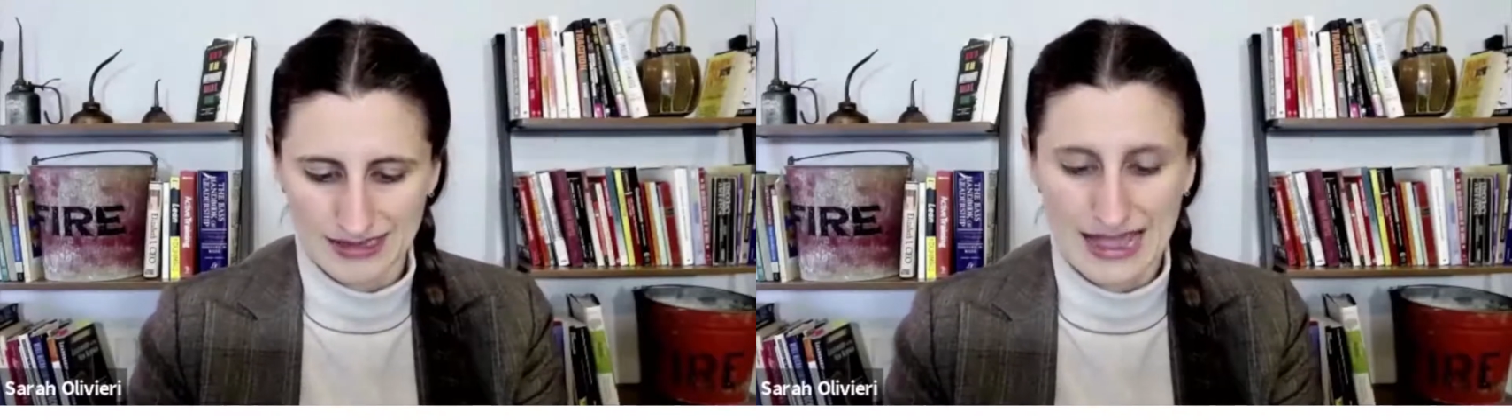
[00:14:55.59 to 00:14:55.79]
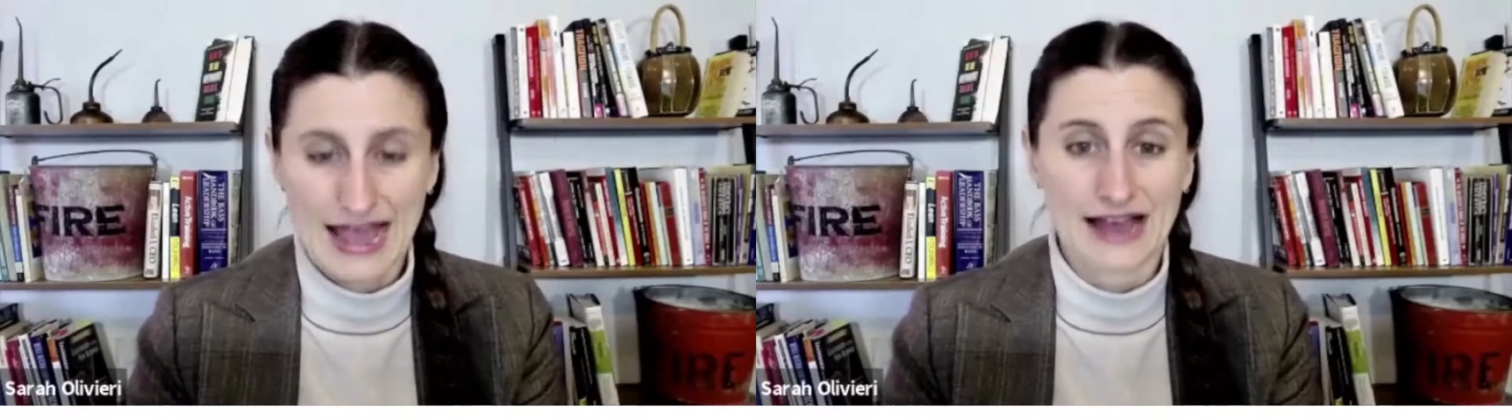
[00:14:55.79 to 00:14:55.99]

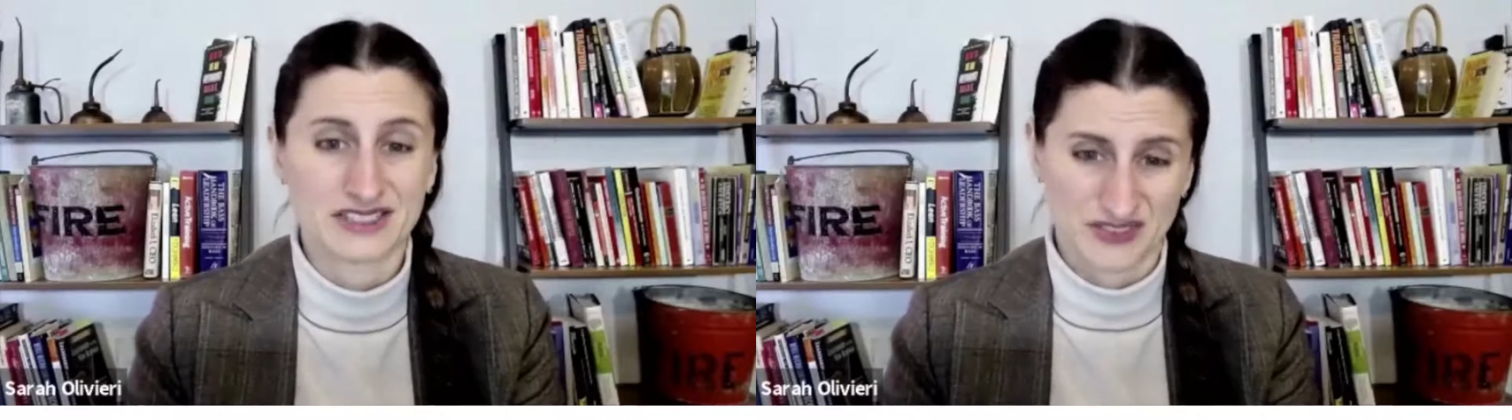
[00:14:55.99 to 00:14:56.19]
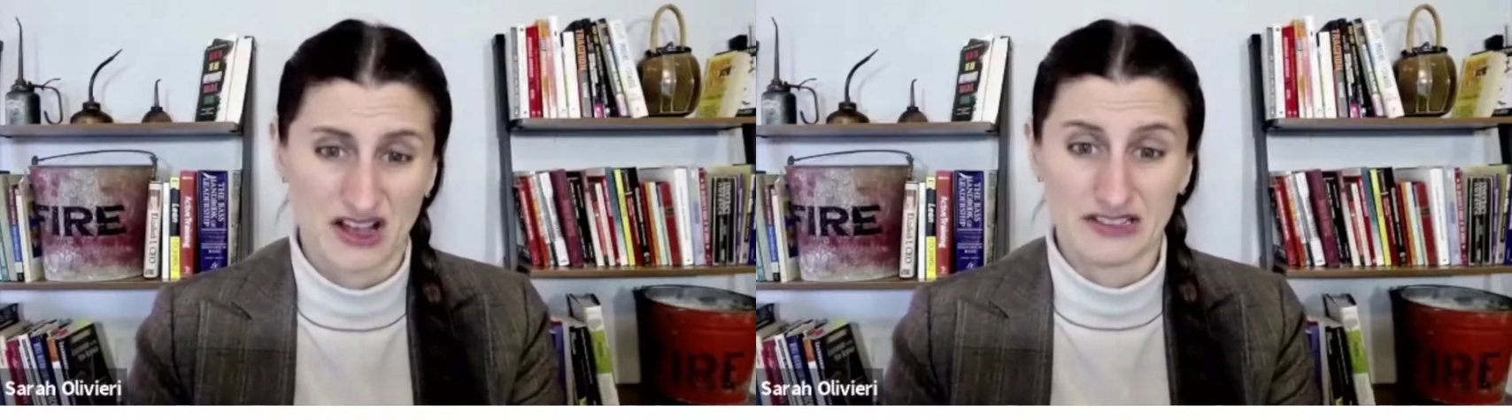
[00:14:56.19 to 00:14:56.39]
As
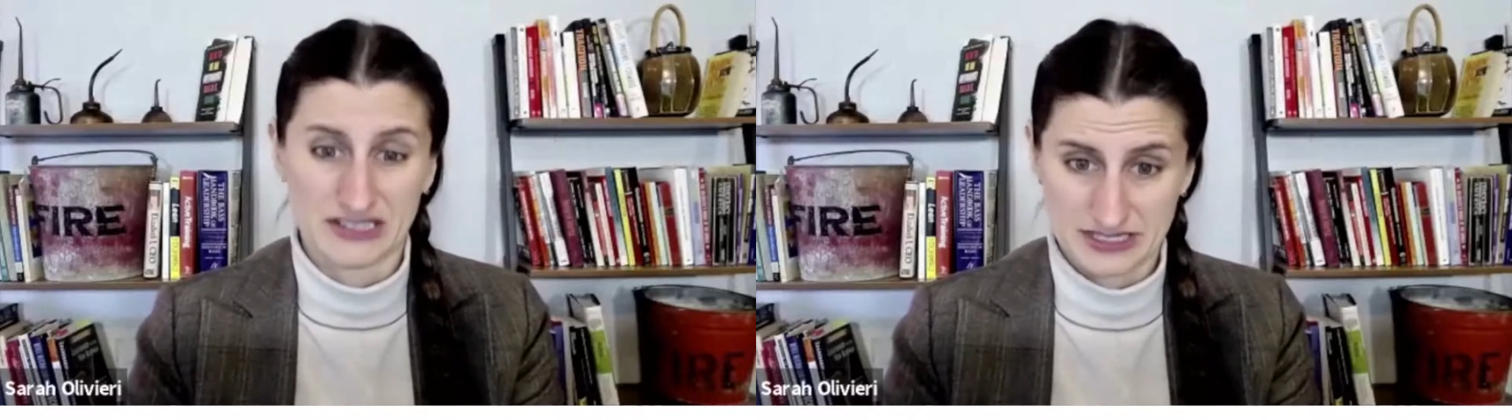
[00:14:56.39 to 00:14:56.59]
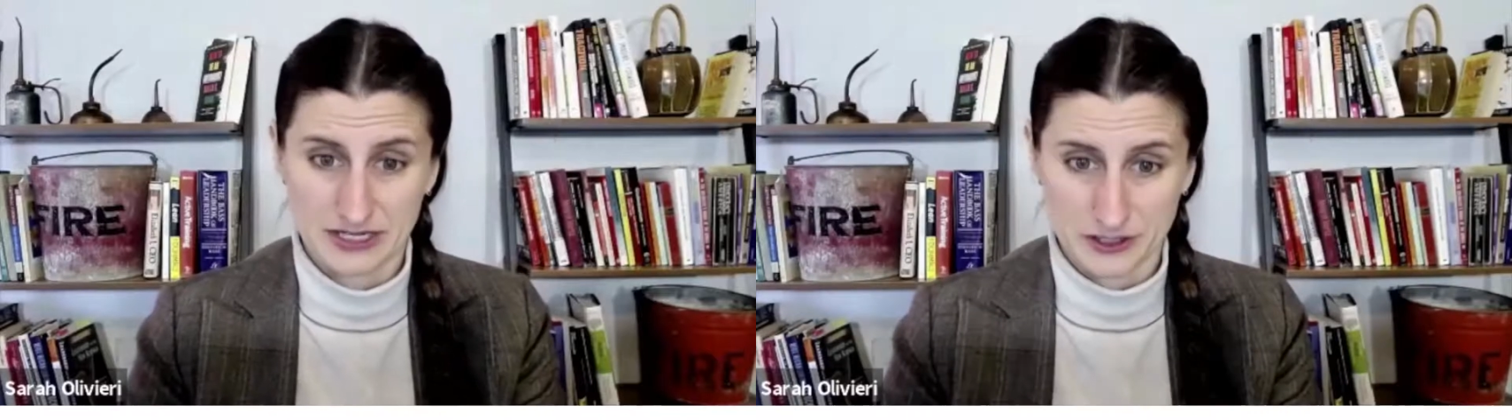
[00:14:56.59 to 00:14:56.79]

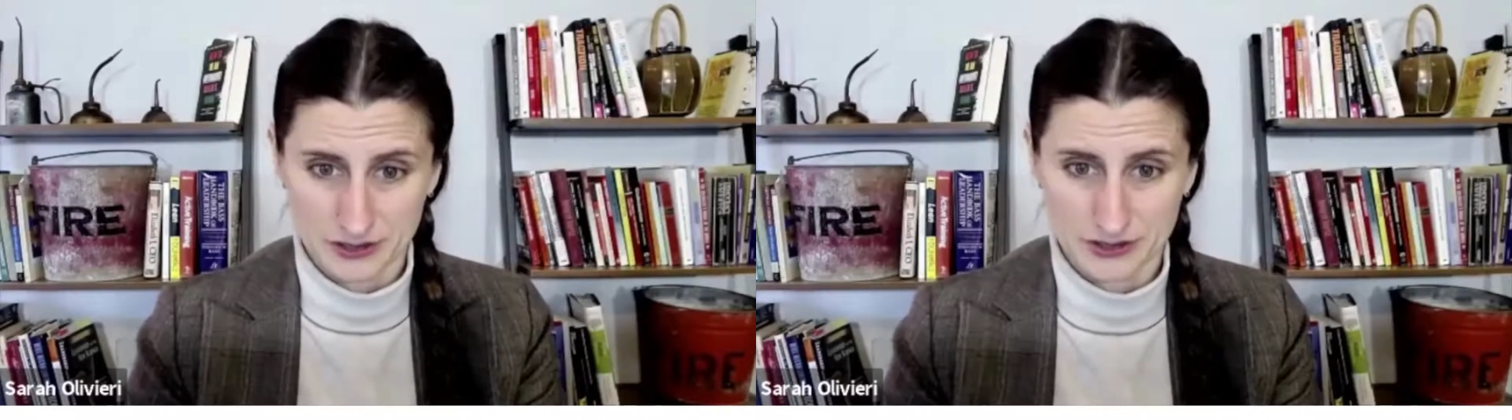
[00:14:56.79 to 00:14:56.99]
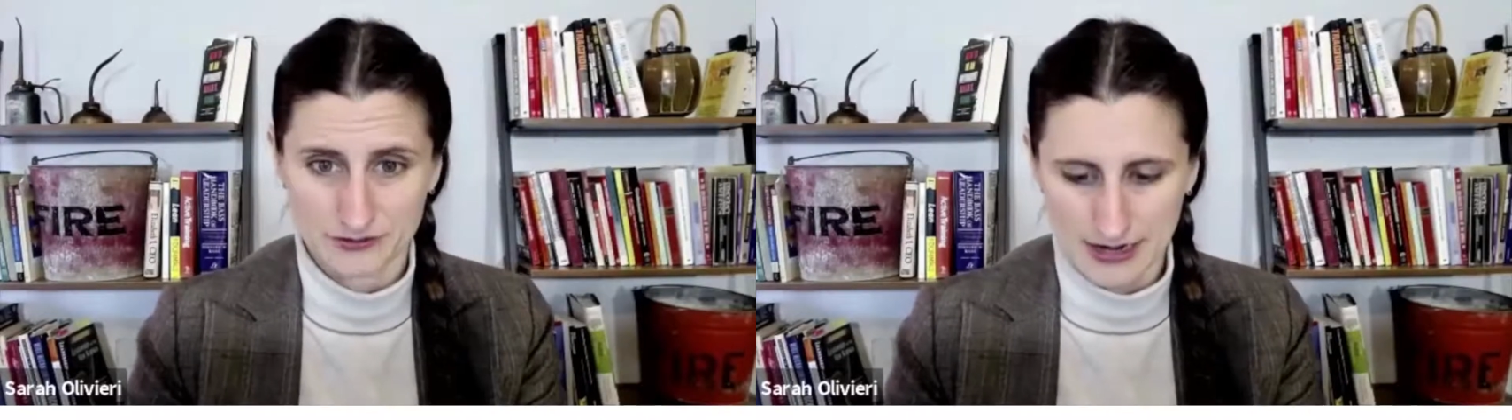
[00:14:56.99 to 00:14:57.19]

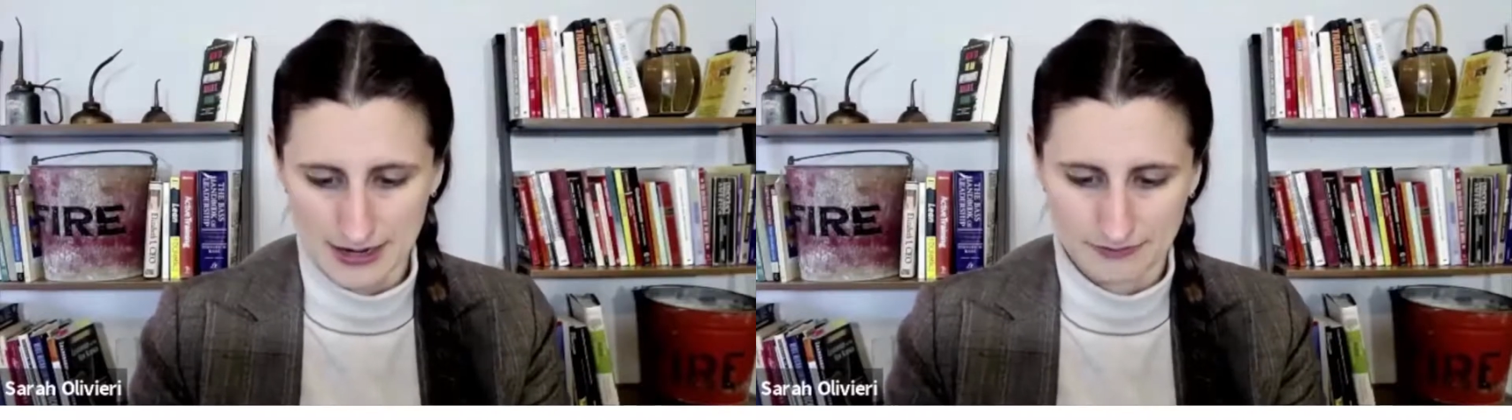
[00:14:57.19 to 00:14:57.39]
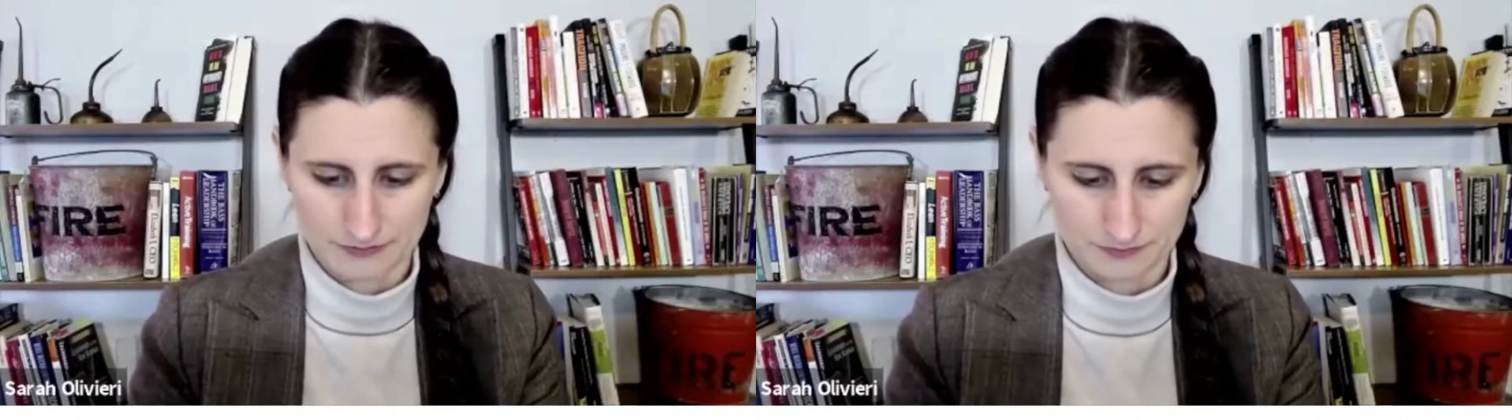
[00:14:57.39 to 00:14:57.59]
volunteers,
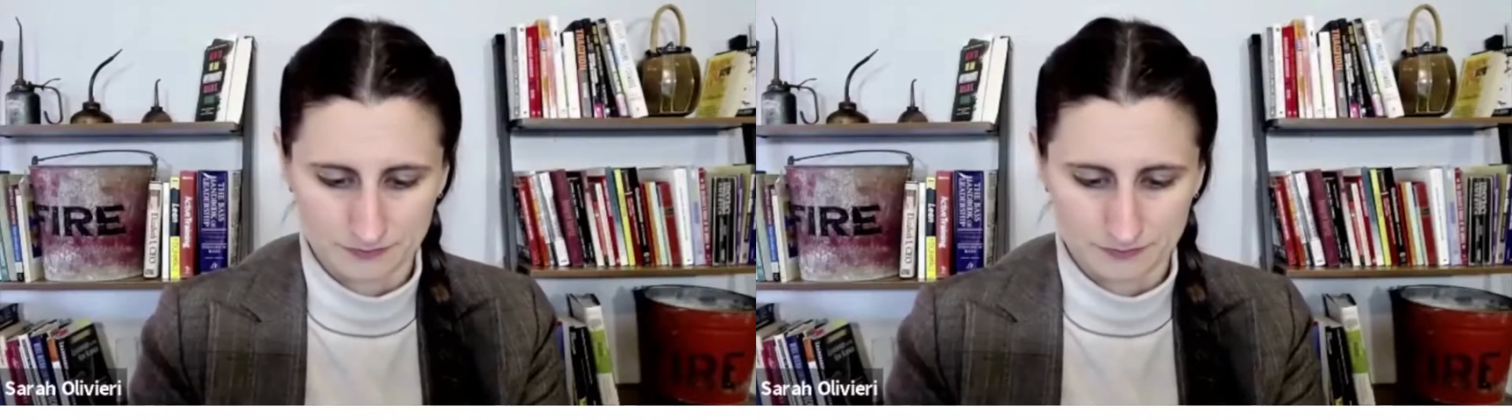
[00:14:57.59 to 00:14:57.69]
right?